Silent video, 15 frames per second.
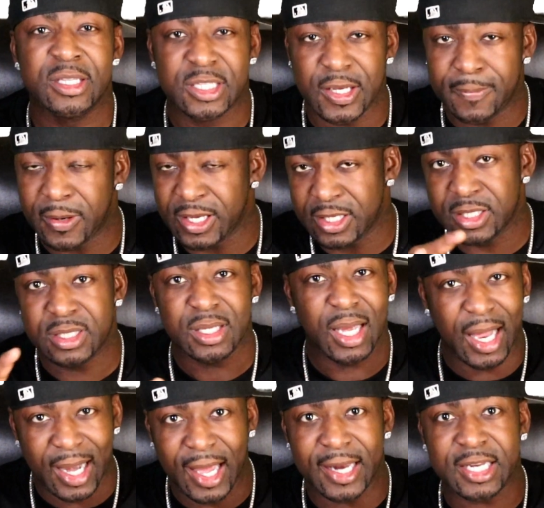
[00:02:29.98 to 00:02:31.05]

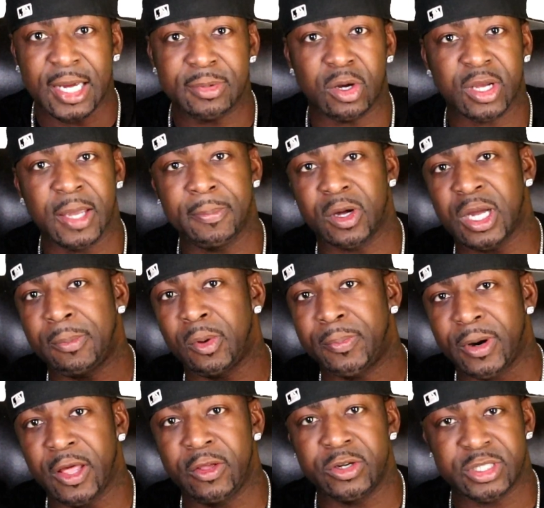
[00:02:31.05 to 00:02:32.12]
siblings, a lot of times I'll keep a couple
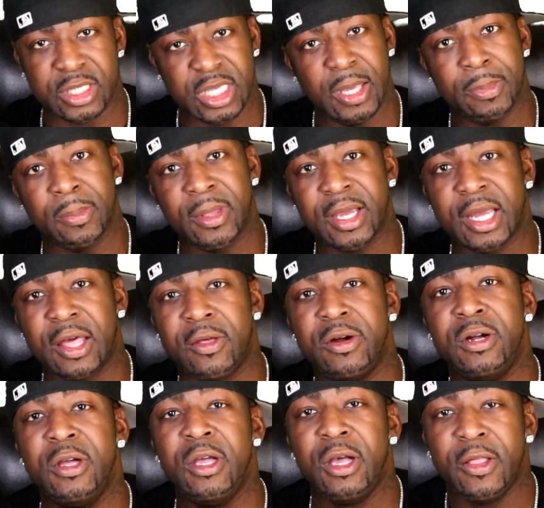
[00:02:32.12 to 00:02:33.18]
brothers and keep them
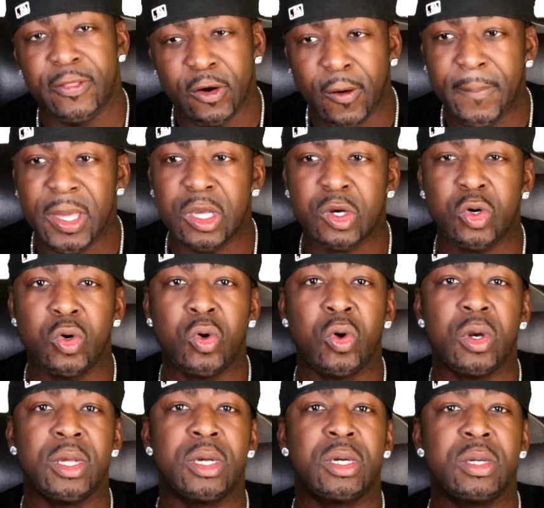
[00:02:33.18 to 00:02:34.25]
together. They'll be
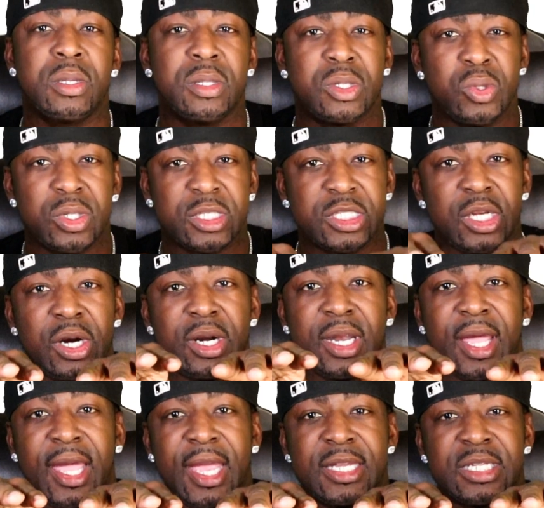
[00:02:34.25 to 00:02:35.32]
cool to a
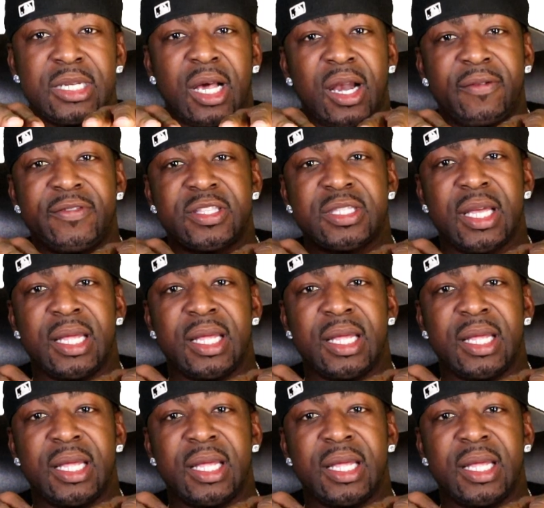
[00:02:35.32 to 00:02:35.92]
certain age, and all of a